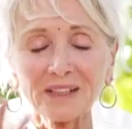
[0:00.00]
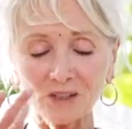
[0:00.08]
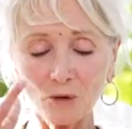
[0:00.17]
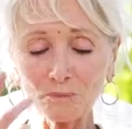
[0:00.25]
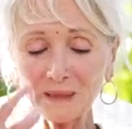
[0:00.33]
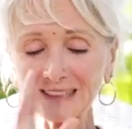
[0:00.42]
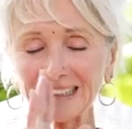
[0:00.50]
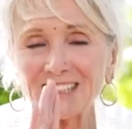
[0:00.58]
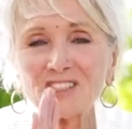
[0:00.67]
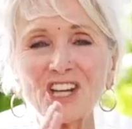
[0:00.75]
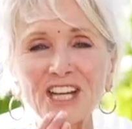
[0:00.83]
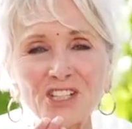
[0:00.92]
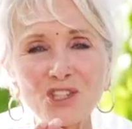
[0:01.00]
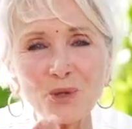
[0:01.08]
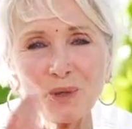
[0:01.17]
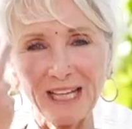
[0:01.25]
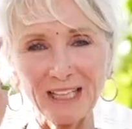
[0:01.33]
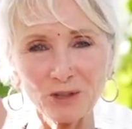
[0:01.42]
completely change
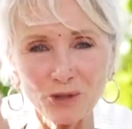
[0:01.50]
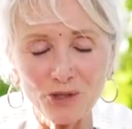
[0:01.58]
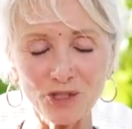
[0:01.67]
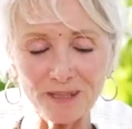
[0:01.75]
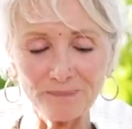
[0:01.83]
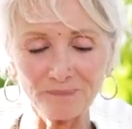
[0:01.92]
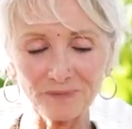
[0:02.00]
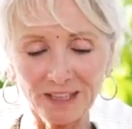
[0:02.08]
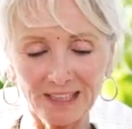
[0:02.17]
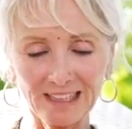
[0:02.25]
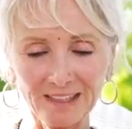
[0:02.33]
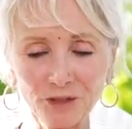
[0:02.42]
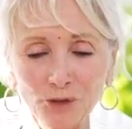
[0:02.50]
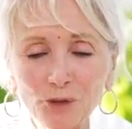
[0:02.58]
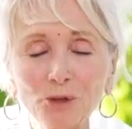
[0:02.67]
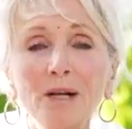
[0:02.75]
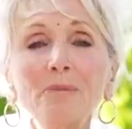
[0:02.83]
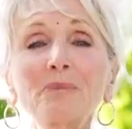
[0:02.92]
your energy,
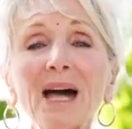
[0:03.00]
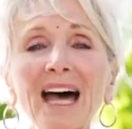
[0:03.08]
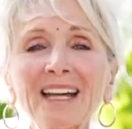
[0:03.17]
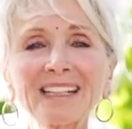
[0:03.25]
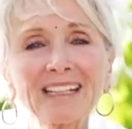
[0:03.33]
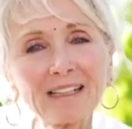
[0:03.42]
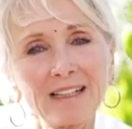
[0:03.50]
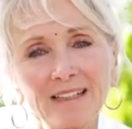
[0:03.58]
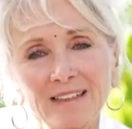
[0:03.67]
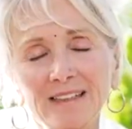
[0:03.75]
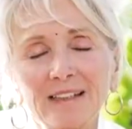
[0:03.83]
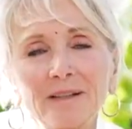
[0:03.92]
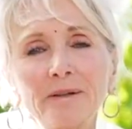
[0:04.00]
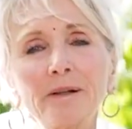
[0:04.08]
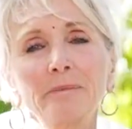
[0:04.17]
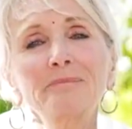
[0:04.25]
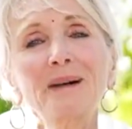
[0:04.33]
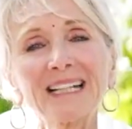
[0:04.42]
your pranic
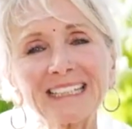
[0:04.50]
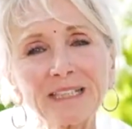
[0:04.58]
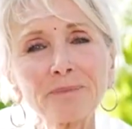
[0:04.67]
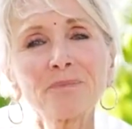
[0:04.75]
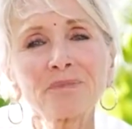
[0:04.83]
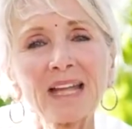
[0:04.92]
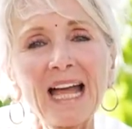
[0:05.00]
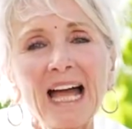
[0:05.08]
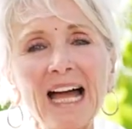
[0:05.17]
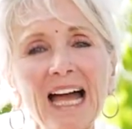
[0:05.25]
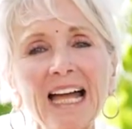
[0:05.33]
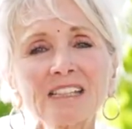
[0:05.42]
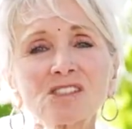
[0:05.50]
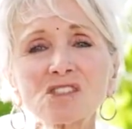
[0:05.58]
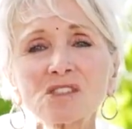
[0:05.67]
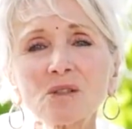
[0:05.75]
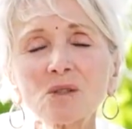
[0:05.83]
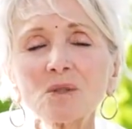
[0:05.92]
body. And
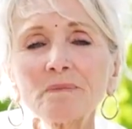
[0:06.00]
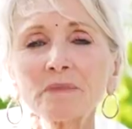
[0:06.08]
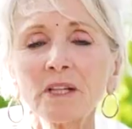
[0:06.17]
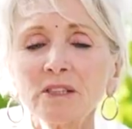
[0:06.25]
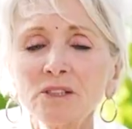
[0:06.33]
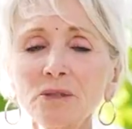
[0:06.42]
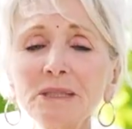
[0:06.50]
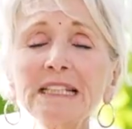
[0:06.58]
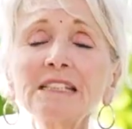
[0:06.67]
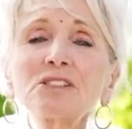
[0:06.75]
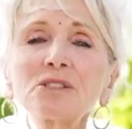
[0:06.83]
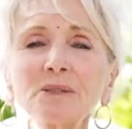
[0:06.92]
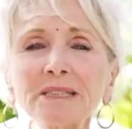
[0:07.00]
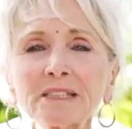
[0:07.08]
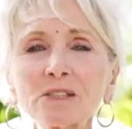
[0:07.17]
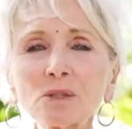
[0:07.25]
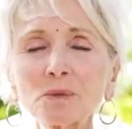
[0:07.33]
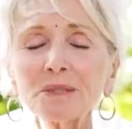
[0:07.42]
so you need to
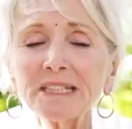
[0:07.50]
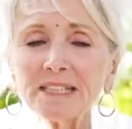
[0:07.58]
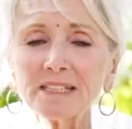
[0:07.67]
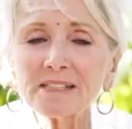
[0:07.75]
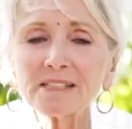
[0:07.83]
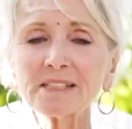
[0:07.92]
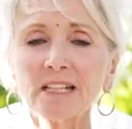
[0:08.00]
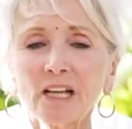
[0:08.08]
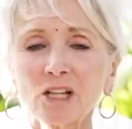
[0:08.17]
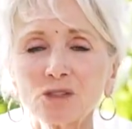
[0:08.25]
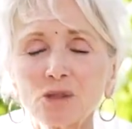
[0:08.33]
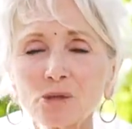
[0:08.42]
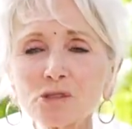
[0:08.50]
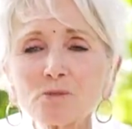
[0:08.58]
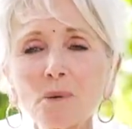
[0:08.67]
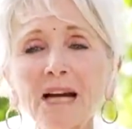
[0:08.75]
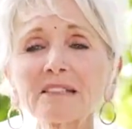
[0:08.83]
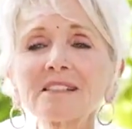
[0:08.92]
increase those
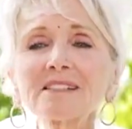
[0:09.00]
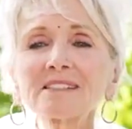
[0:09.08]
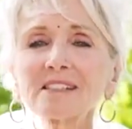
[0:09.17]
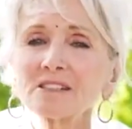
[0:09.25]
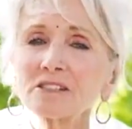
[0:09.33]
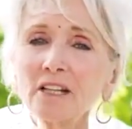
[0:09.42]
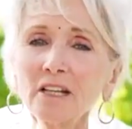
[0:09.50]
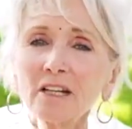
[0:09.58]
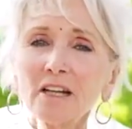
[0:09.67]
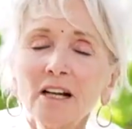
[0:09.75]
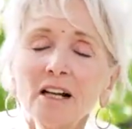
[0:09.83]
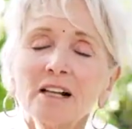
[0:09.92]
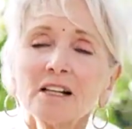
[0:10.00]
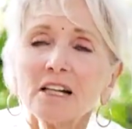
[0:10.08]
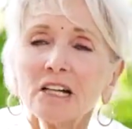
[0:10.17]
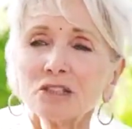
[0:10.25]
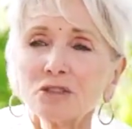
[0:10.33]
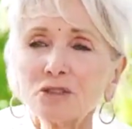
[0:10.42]
practices
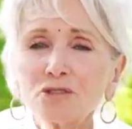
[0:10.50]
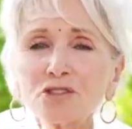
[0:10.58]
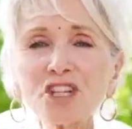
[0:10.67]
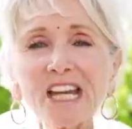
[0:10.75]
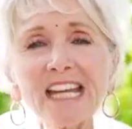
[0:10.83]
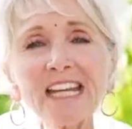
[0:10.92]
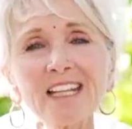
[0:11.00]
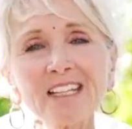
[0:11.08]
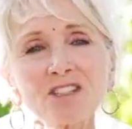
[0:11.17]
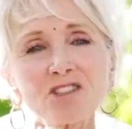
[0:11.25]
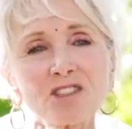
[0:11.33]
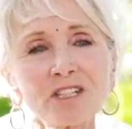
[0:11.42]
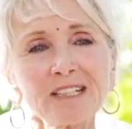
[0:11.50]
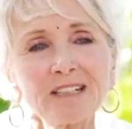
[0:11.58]
to change